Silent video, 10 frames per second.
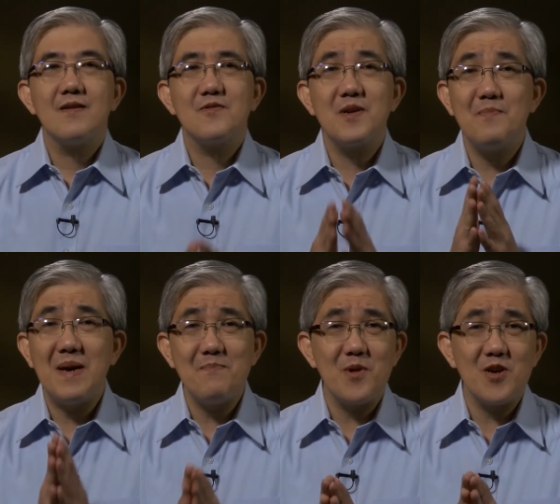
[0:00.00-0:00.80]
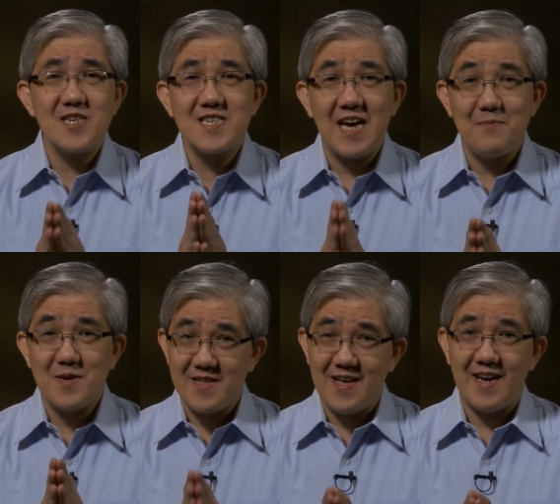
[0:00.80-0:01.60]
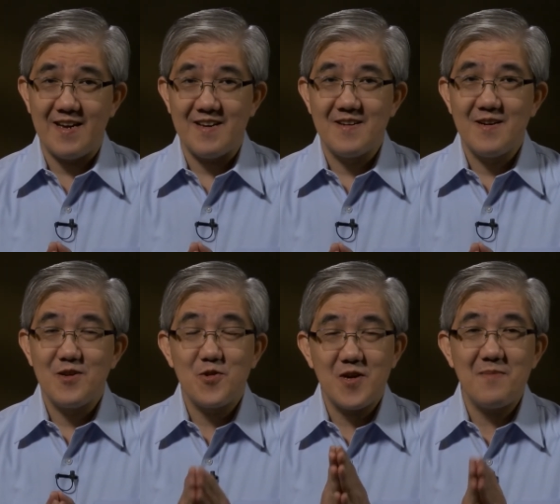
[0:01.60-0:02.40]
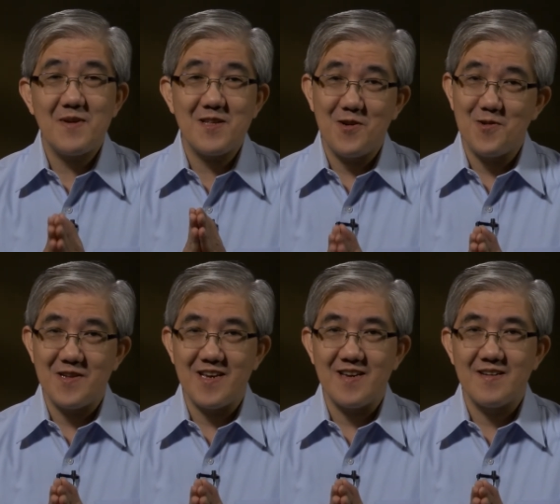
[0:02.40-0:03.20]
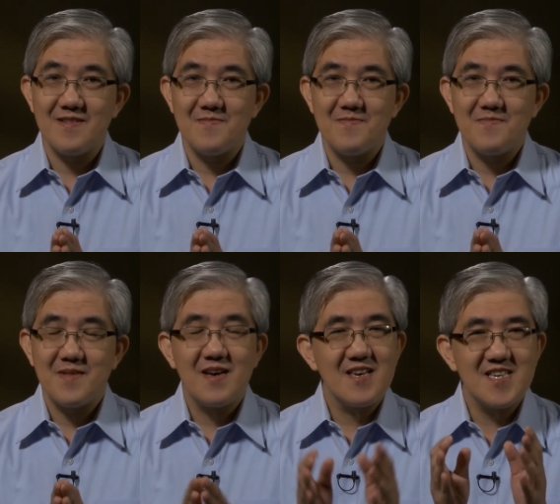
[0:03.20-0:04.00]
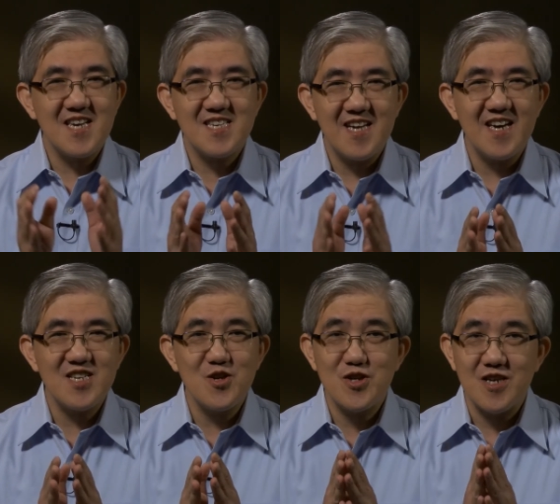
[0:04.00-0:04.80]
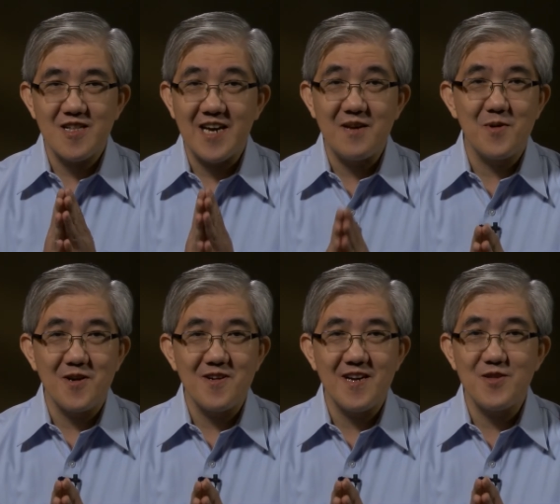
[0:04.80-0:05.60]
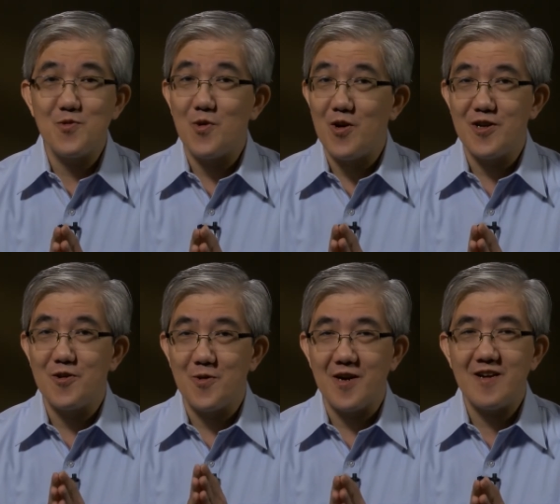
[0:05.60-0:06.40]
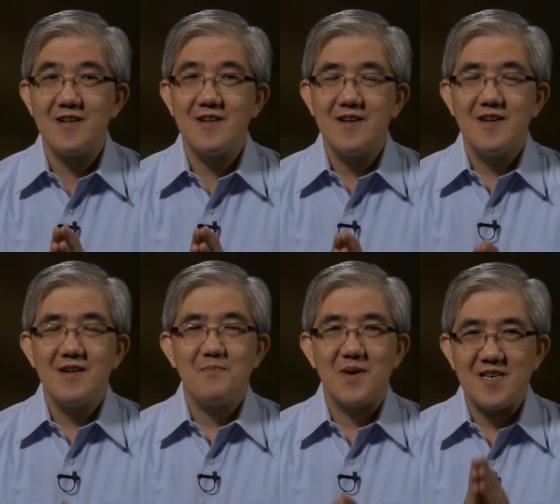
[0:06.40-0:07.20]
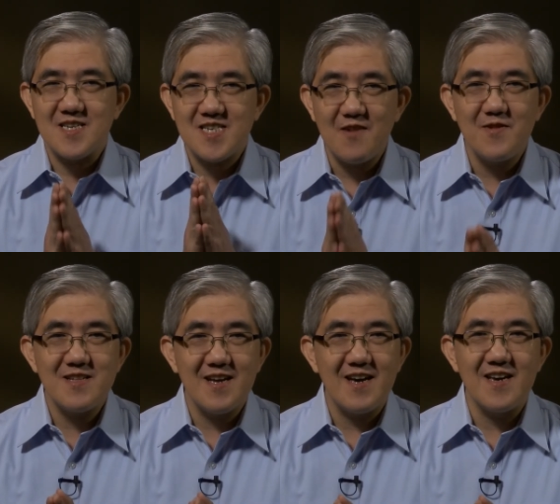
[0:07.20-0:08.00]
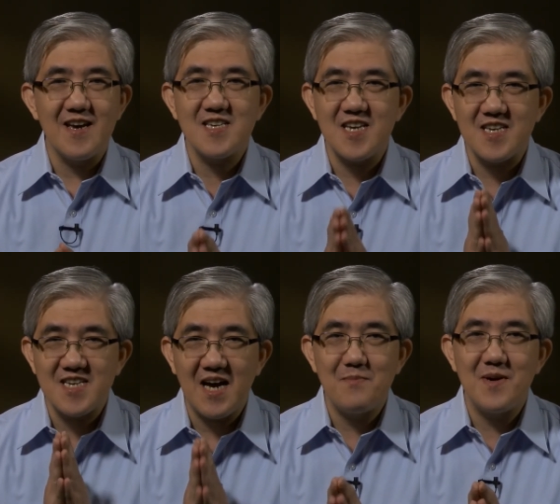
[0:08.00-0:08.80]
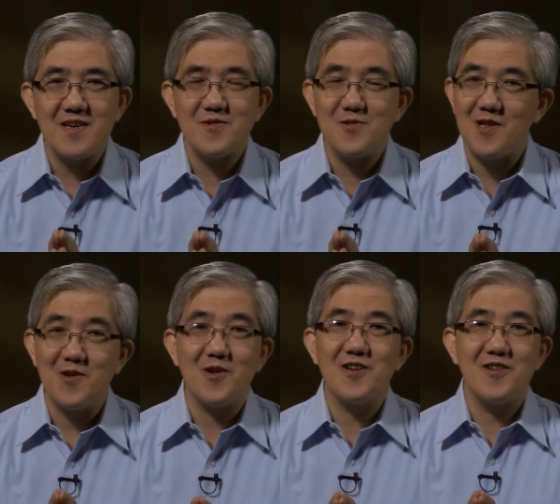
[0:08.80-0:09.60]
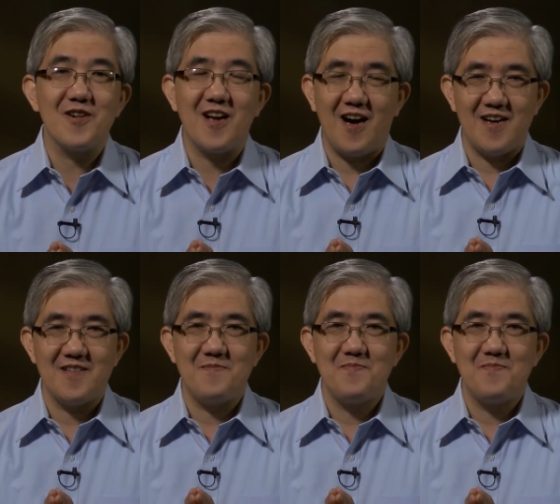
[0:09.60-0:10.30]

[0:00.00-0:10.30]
"Remember the Sabbath day to keep it holy. 6 days you shall labor and do all your work, but the seventh day is a Sabbath to the Lord your God.